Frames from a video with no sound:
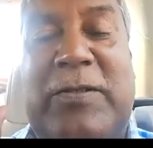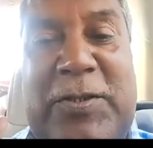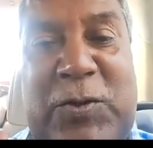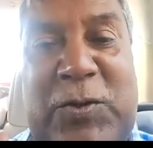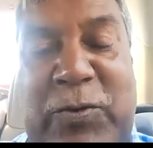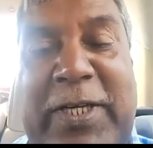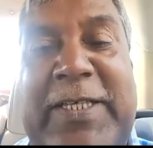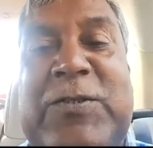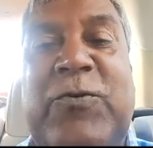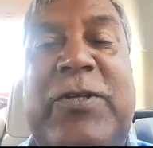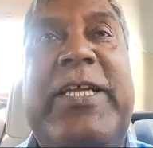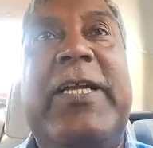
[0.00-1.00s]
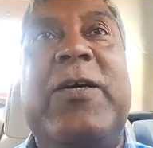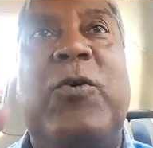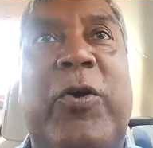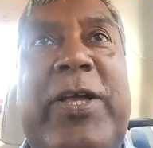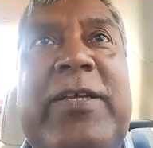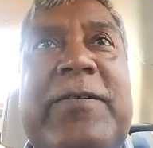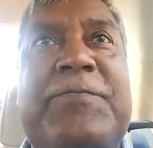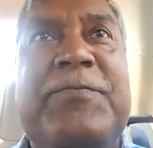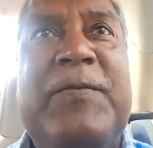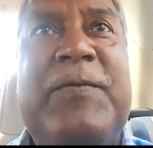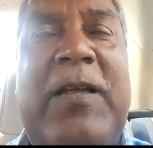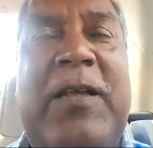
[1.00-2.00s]
the students, when they are growing,
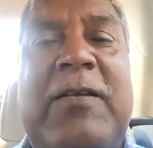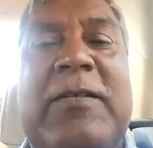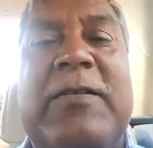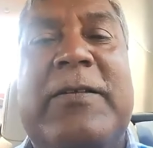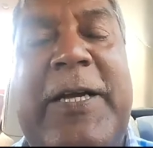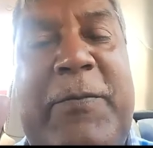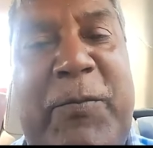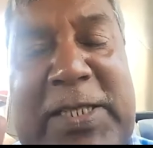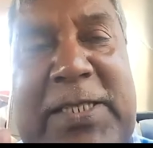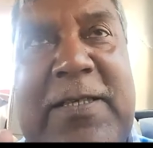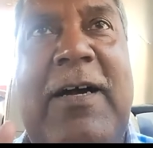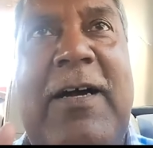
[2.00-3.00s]
they must